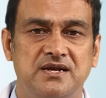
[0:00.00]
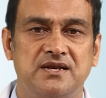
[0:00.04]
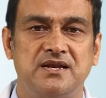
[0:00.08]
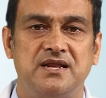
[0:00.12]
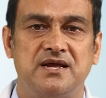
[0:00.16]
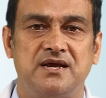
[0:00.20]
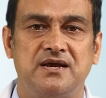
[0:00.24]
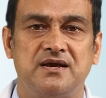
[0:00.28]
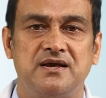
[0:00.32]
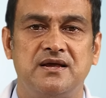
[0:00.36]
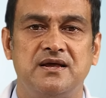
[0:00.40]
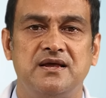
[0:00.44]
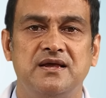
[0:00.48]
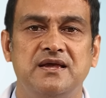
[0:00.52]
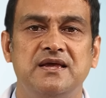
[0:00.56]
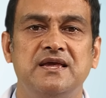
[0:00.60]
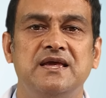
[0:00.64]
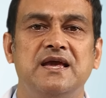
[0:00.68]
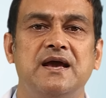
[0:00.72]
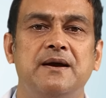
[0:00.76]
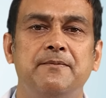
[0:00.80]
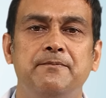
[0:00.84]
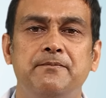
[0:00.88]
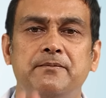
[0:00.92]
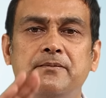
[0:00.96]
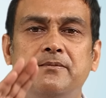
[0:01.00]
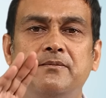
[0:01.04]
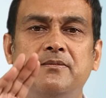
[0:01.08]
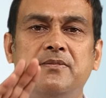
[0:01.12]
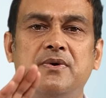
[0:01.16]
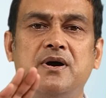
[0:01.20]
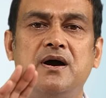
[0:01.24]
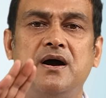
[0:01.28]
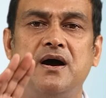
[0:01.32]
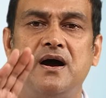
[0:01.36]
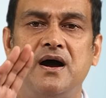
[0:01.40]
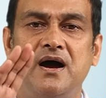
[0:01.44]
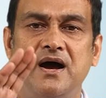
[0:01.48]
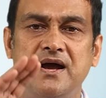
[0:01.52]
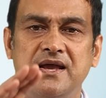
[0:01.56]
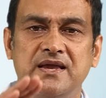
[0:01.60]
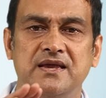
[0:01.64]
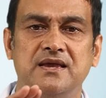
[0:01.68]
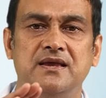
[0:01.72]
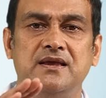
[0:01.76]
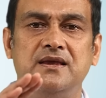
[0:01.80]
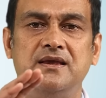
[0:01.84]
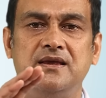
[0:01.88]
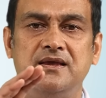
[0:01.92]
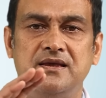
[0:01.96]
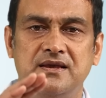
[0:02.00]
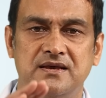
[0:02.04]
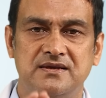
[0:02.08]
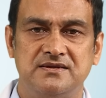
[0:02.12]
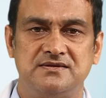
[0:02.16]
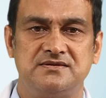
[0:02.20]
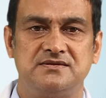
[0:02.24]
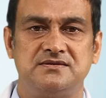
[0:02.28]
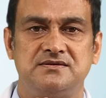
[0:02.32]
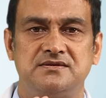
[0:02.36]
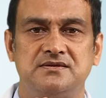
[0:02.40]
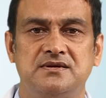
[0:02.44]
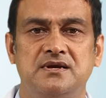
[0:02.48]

technique, MIS.